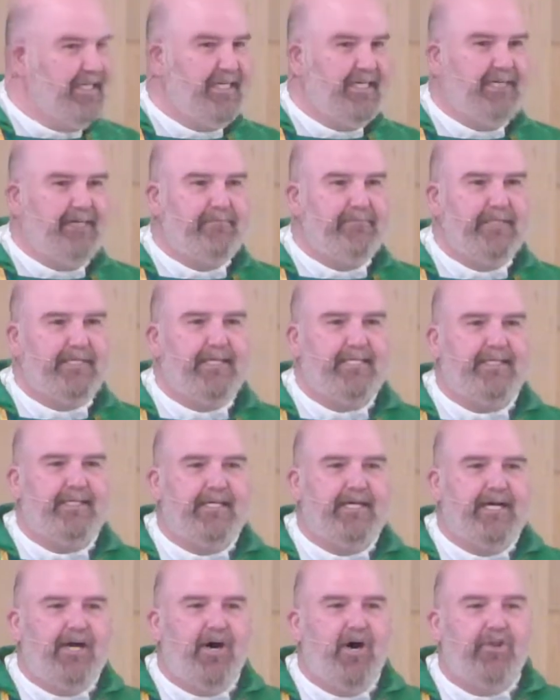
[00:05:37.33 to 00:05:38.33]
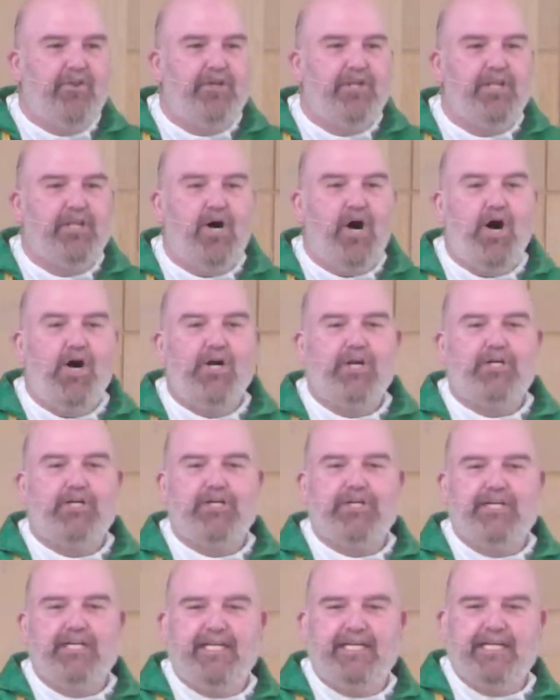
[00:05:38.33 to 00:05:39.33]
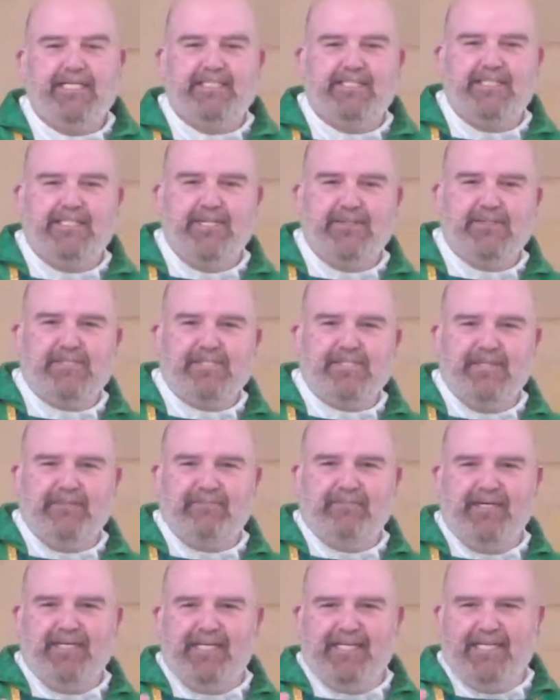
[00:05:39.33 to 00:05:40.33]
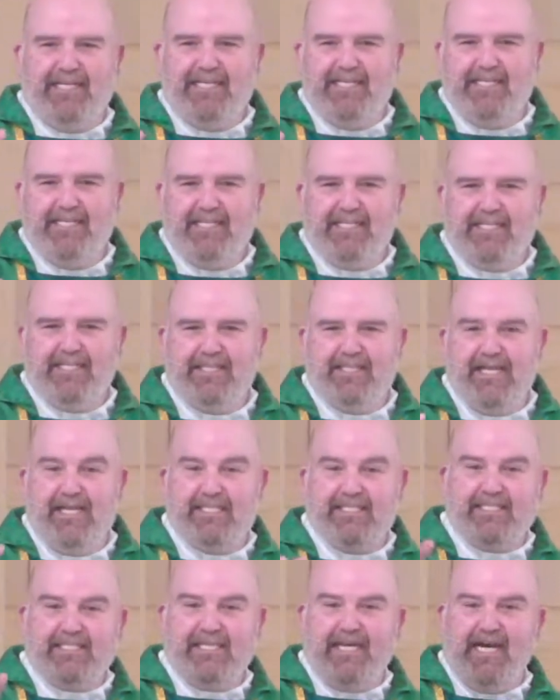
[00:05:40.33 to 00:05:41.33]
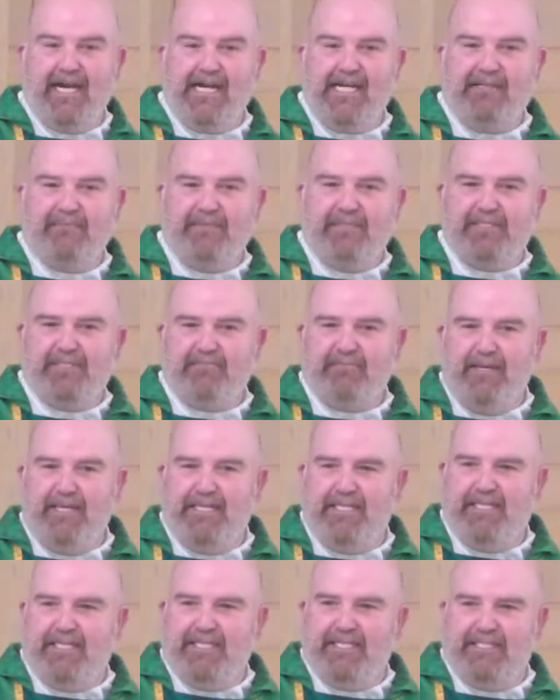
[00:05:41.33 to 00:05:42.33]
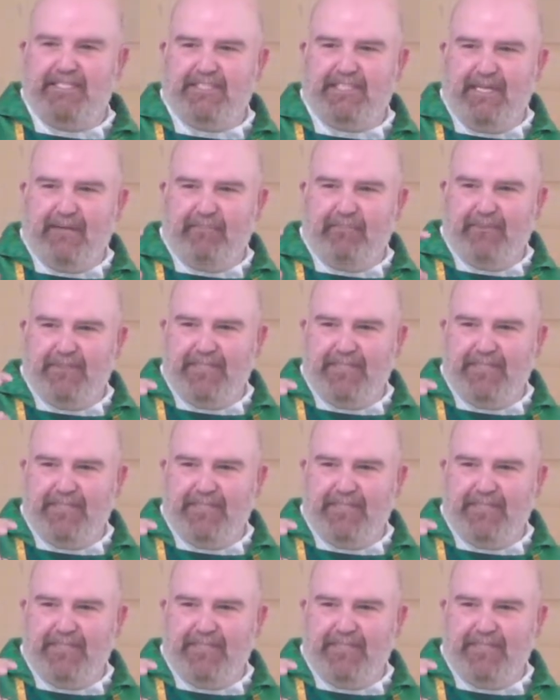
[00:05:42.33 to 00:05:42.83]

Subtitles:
But yet, the longer you get to know somebody, the less time you spend in the chapel.